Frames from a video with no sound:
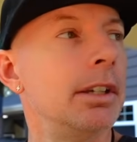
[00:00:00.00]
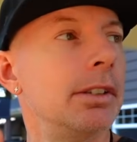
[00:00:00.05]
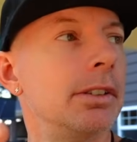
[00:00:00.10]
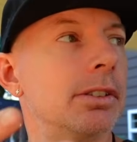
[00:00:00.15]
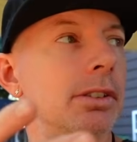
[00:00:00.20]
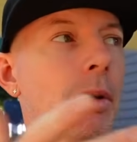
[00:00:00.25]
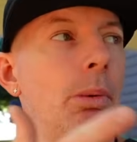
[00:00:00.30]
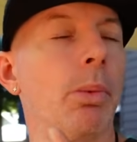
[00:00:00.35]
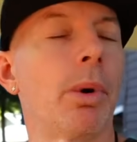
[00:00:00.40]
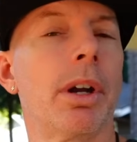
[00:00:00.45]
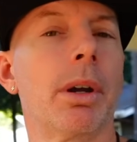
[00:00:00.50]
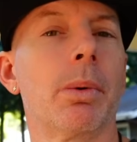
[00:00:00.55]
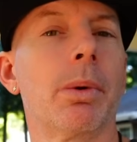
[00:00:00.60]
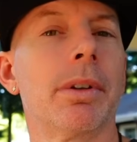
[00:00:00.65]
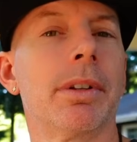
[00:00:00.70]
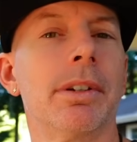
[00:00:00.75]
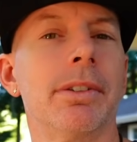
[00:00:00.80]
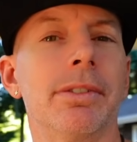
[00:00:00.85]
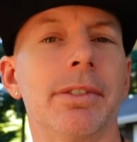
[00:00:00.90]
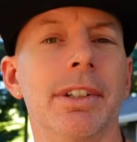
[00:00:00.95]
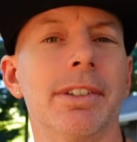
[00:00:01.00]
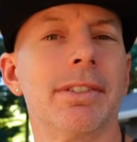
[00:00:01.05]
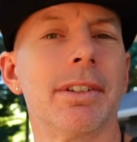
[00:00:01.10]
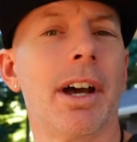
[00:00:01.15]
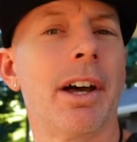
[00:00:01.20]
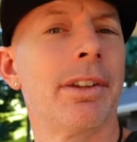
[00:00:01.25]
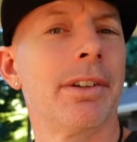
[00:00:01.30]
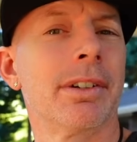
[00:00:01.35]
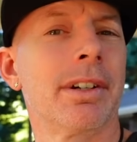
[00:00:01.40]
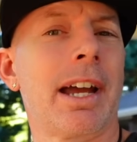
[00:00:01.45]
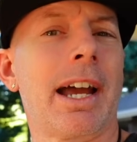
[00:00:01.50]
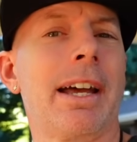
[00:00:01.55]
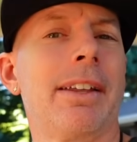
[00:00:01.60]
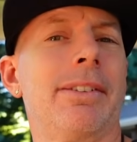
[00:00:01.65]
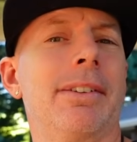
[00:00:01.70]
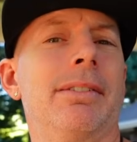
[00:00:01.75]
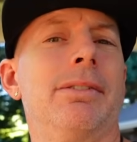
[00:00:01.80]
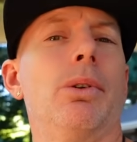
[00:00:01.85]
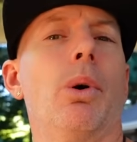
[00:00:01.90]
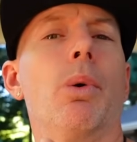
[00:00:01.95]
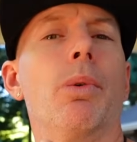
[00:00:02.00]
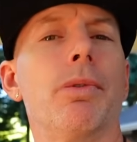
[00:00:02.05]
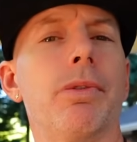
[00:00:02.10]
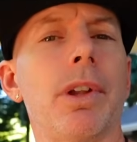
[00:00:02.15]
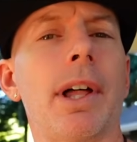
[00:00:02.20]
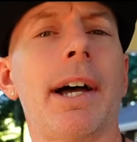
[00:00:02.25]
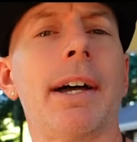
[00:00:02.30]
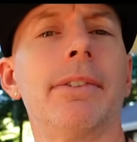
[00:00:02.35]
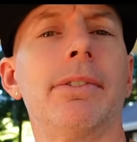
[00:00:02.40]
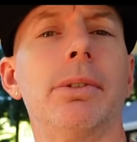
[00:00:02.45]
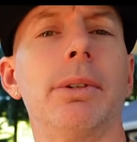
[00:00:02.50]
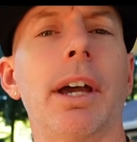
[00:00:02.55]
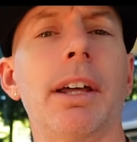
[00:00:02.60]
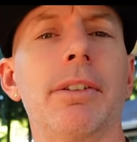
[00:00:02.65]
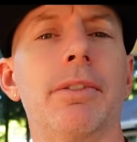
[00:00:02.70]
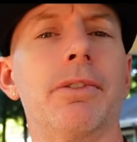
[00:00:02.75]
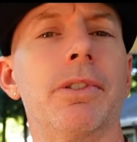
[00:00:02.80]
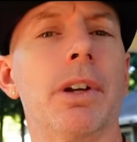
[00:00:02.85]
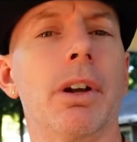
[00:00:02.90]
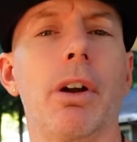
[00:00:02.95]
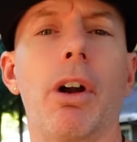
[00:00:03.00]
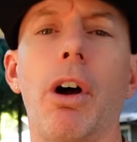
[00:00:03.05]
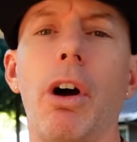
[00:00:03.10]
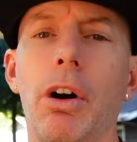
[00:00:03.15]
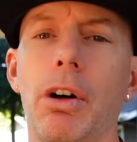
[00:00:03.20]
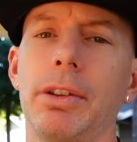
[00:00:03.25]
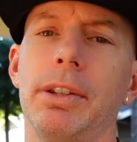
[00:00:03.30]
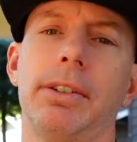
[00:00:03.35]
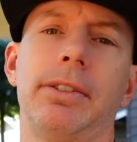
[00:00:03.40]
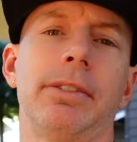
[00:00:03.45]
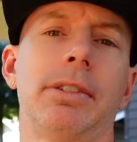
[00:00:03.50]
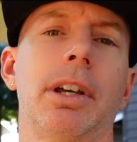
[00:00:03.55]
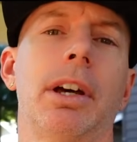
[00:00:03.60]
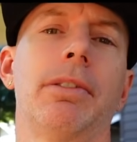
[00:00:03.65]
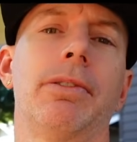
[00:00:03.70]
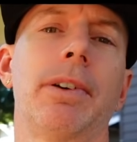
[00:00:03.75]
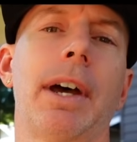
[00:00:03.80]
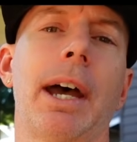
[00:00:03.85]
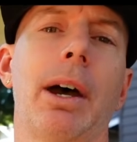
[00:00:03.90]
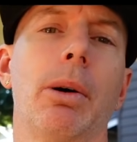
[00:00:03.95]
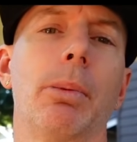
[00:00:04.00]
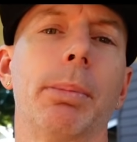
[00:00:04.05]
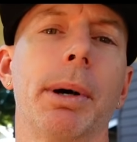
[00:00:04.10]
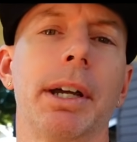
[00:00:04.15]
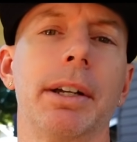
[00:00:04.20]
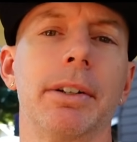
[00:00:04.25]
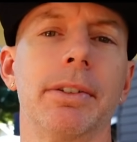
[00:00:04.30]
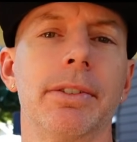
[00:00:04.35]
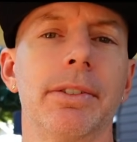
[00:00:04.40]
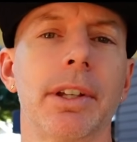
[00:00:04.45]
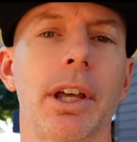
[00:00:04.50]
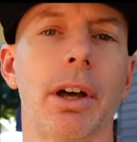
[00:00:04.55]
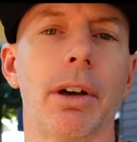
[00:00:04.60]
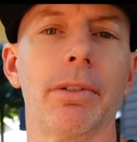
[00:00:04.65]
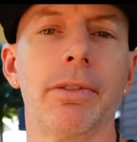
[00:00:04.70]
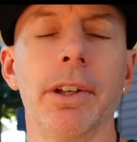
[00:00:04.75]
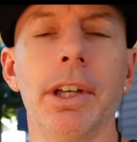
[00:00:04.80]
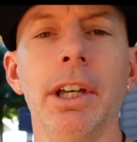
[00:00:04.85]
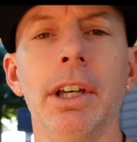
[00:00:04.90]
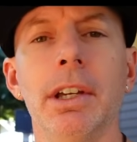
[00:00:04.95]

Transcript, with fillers: somewhere where there's just other guys that don't fly. So you had to figure all this stuff out by yourself.